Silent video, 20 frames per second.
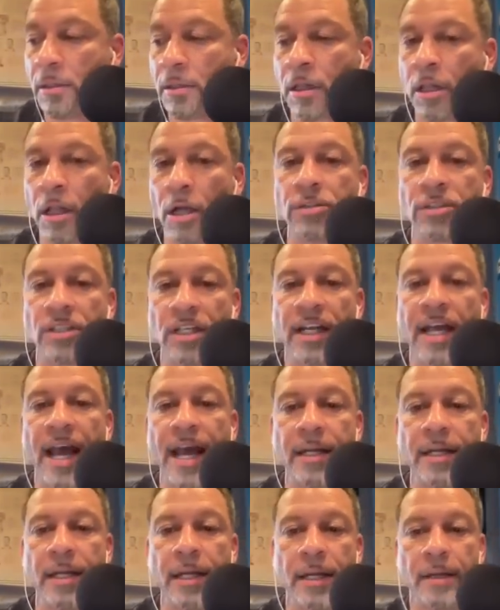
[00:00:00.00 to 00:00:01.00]
But
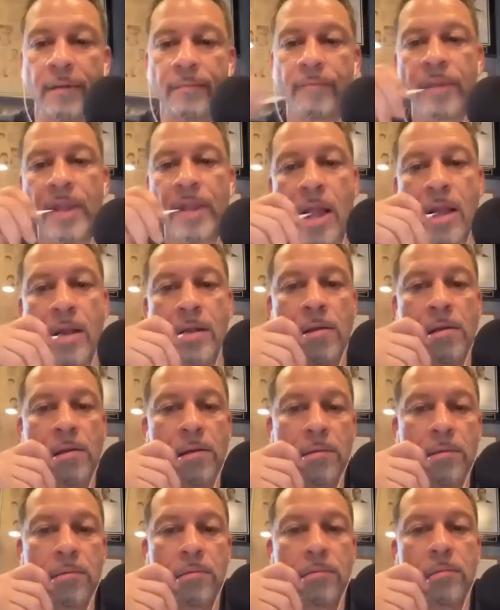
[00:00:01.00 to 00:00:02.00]
unless you spoke to
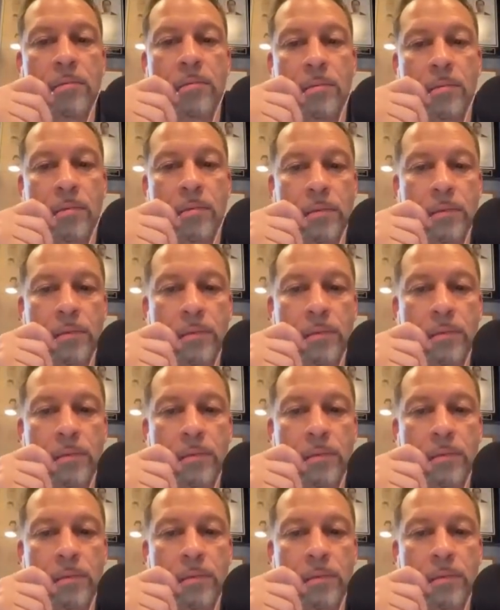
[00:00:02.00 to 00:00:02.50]
Kevin.